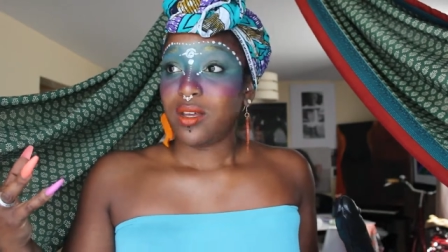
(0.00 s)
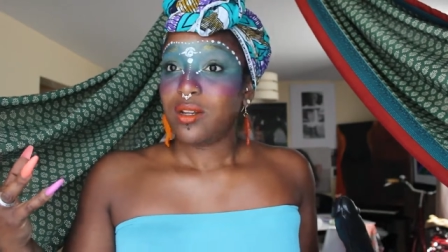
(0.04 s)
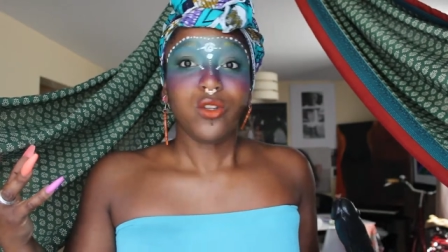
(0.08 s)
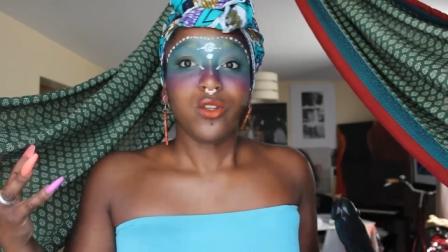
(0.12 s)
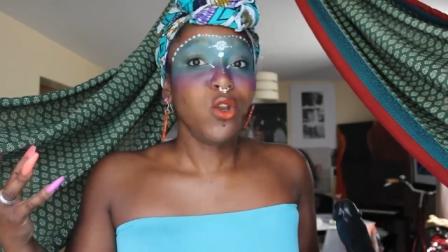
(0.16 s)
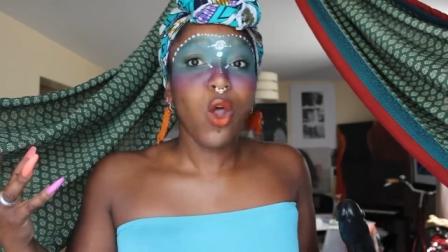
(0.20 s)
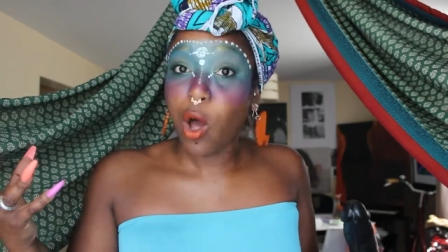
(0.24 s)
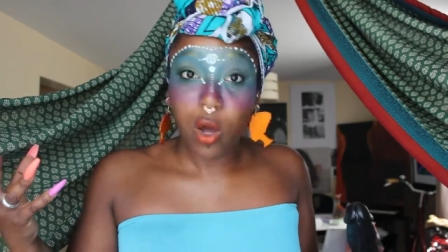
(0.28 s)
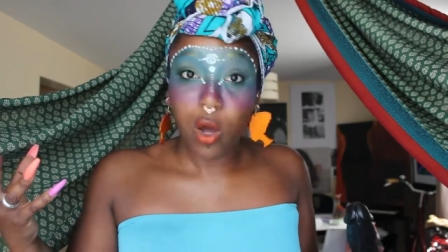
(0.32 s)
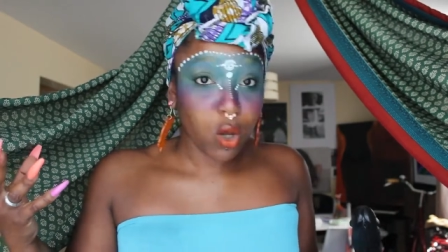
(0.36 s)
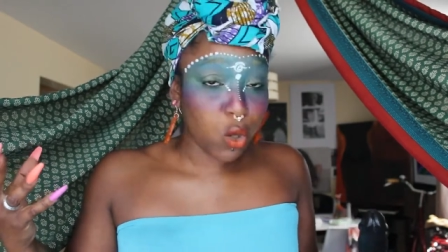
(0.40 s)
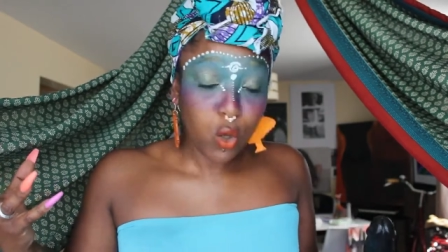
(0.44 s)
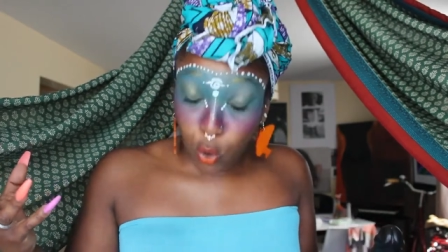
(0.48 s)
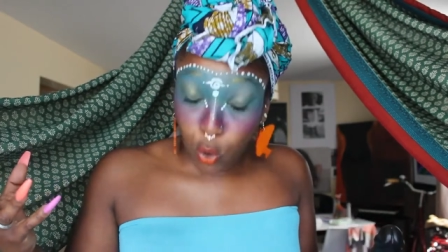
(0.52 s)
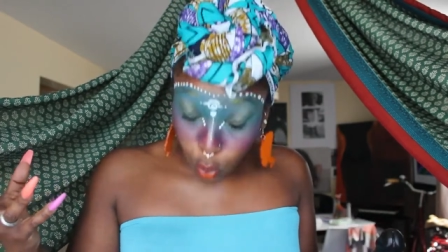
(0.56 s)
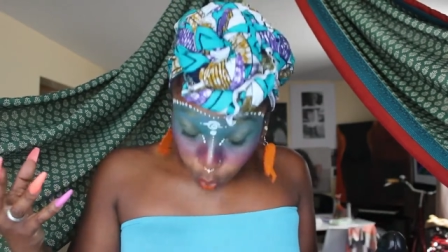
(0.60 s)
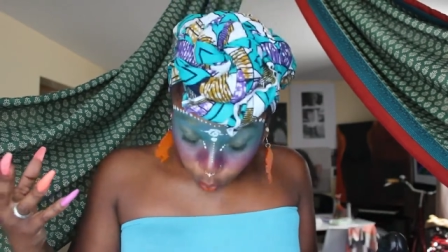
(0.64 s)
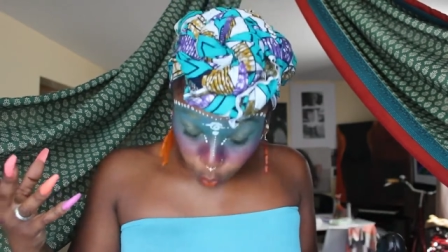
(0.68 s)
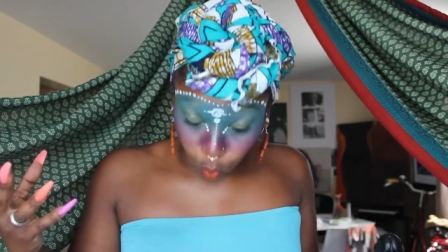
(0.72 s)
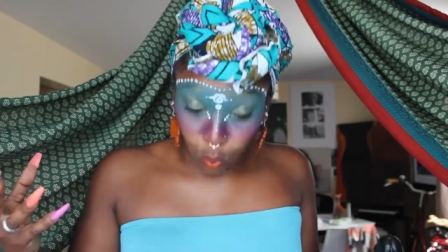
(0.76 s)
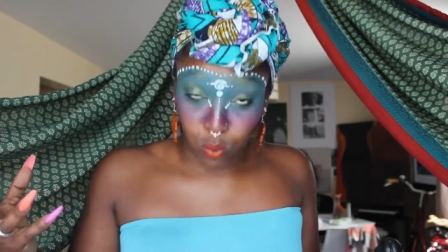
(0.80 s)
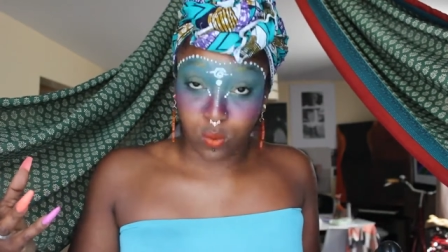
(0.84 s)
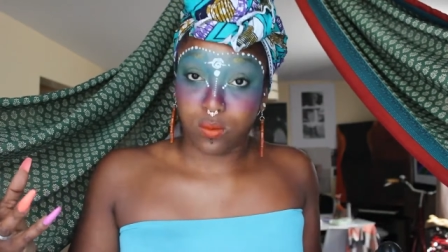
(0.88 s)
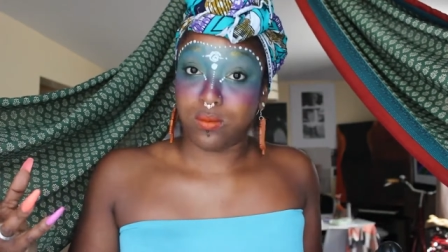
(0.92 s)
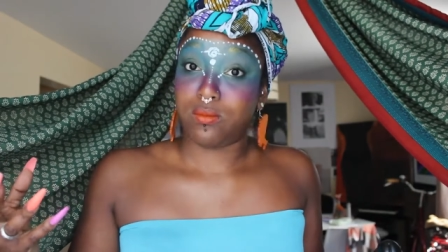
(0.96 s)
Not
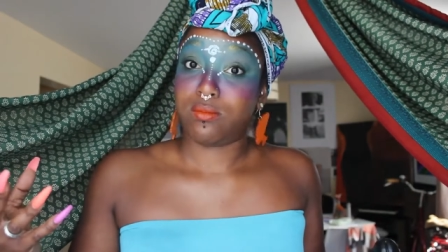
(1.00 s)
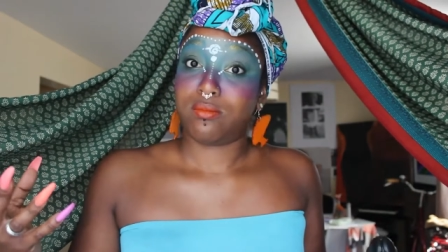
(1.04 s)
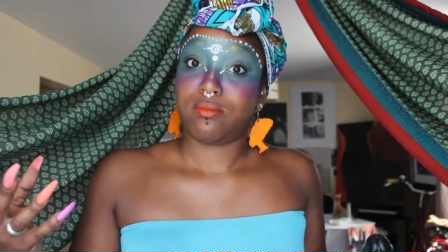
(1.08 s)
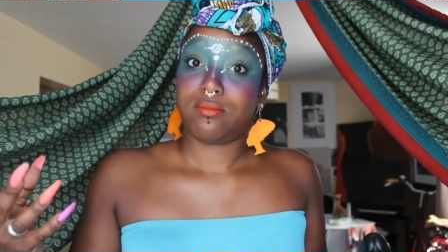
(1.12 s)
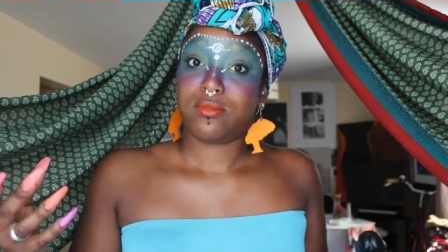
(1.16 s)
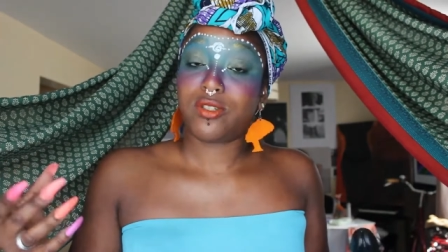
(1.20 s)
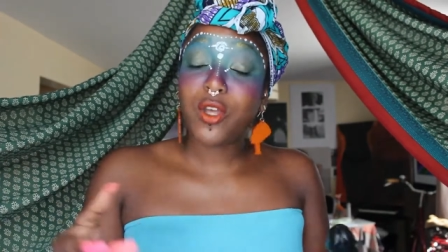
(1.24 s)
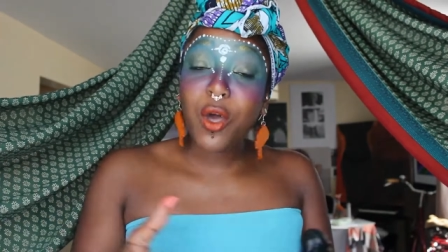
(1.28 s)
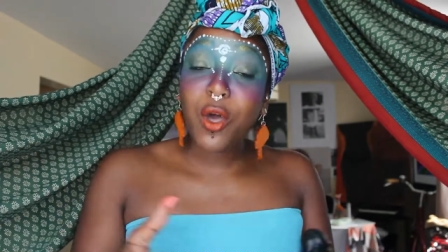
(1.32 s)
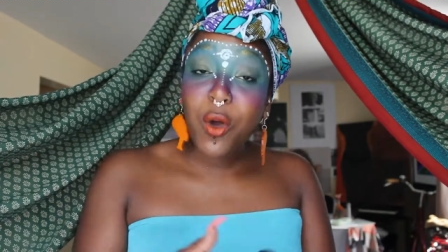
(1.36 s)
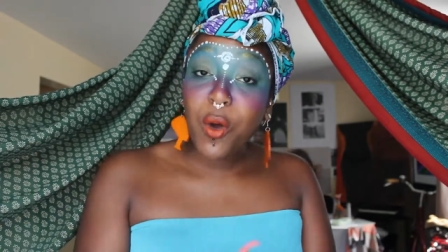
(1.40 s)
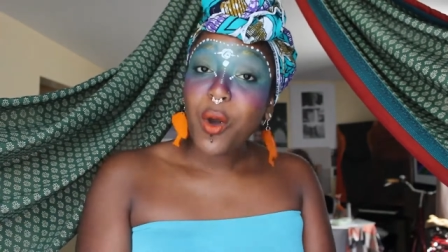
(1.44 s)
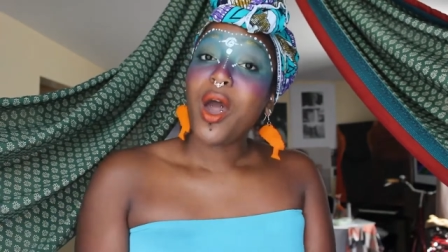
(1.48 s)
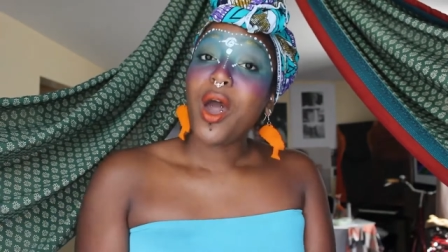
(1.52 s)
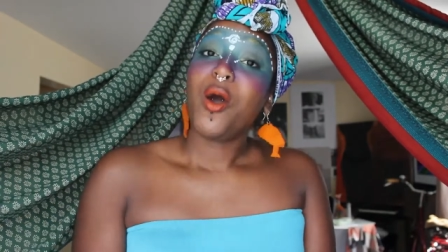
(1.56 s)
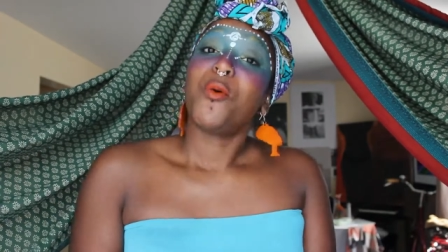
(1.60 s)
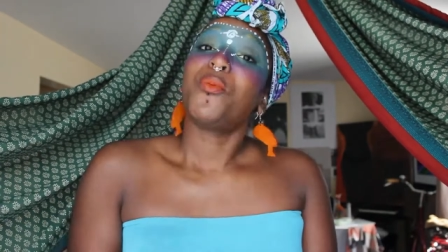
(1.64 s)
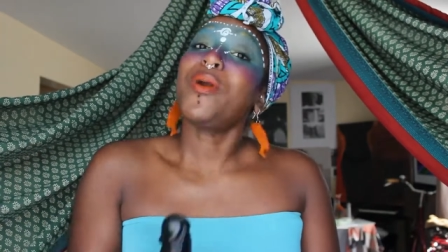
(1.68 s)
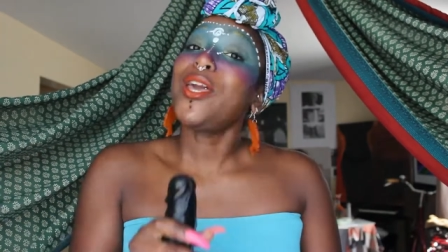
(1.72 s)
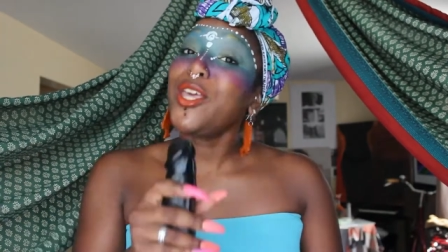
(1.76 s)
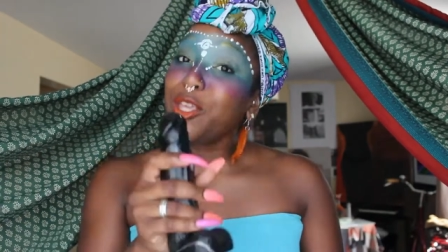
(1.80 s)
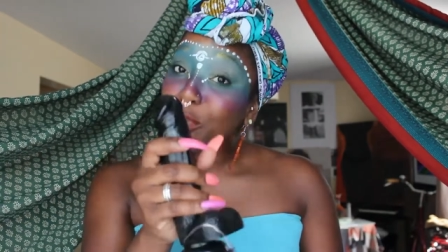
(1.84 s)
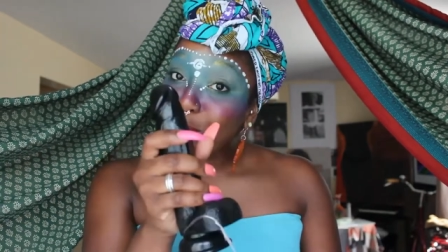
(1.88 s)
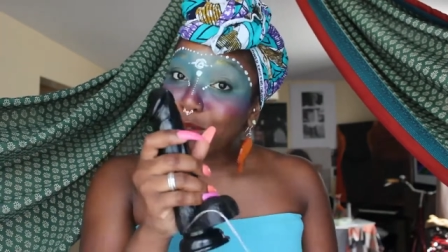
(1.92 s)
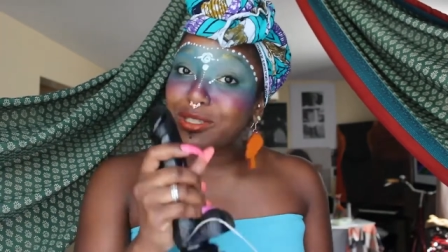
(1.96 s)
cool. So
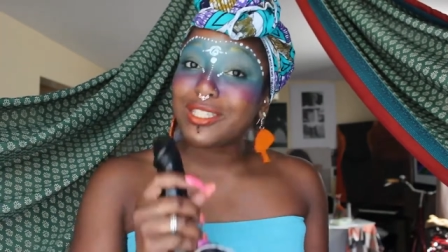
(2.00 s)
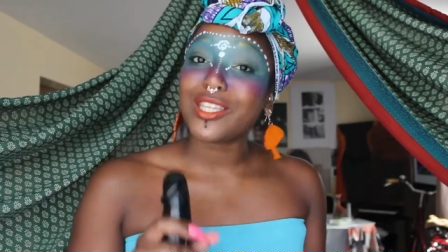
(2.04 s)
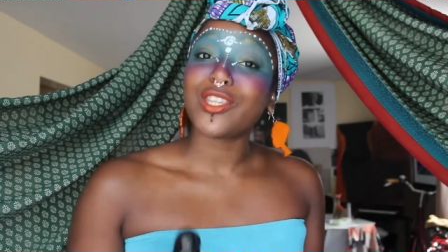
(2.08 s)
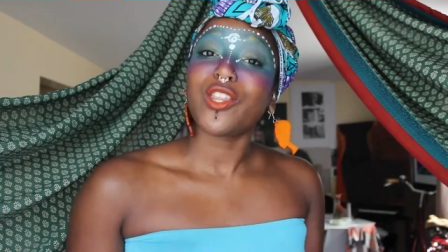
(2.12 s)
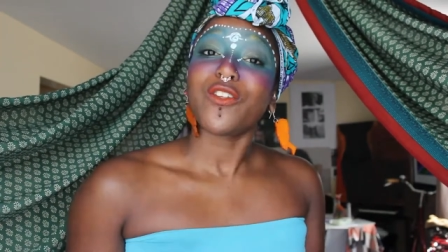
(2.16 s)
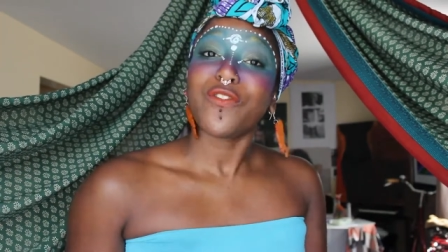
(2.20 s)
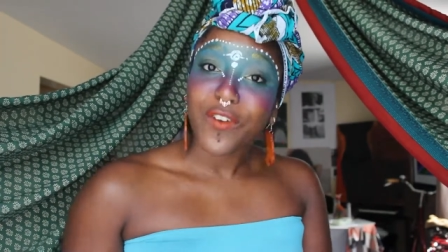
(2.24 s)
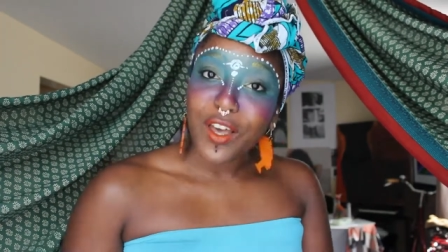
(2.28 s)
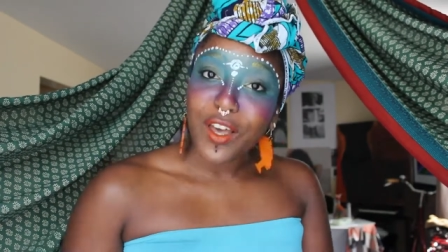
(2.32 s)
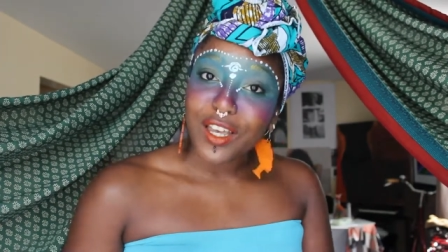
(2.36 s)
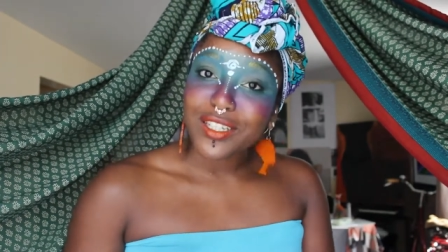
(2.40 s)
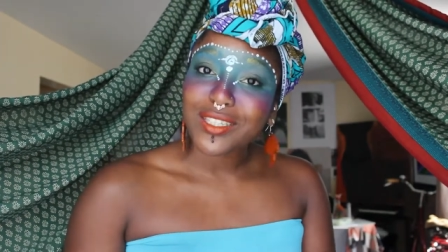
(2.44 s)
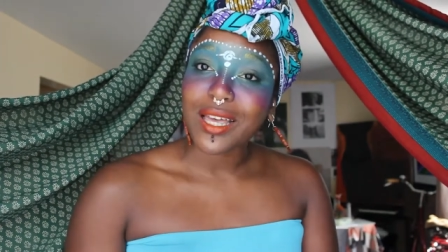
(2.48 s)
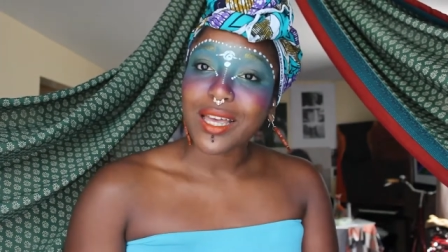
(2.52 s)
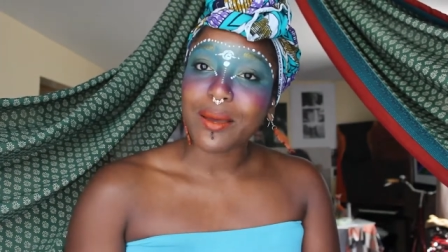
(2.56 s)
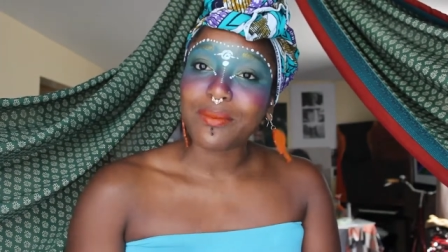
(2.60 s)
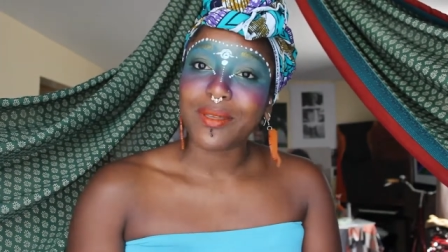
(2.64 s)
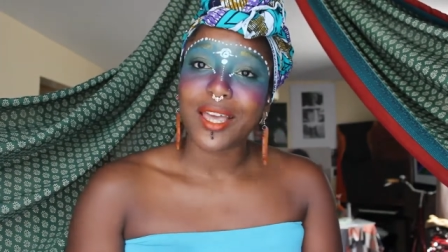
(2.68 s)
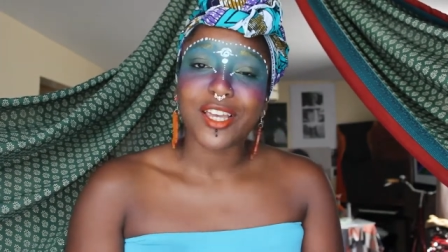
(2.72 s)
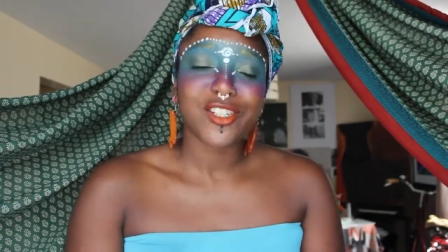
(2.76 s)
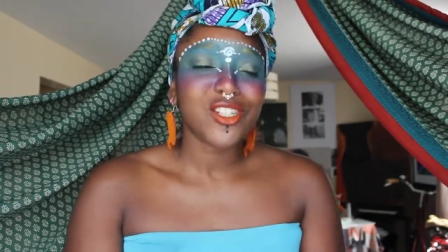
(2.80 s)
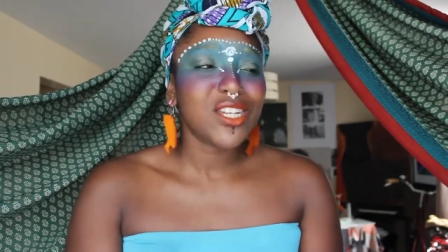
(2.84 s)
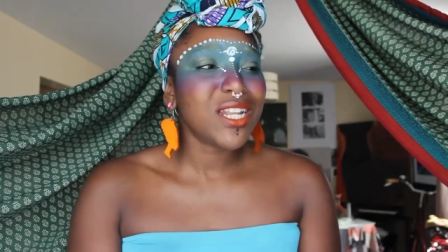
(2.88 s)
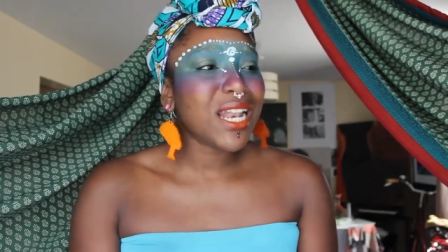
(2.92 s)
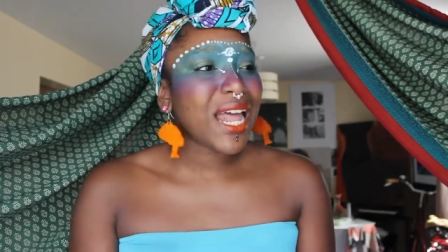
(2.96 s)
we used it the first time.
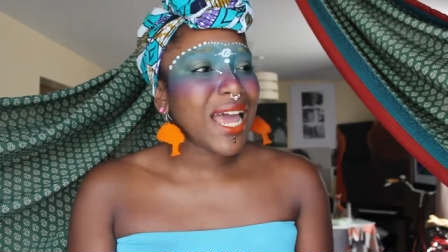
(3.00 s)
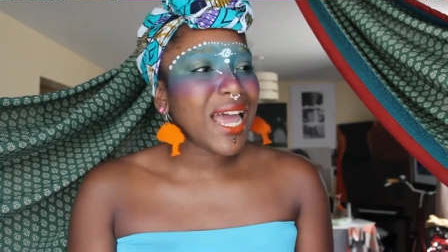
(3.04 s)
Yeah, she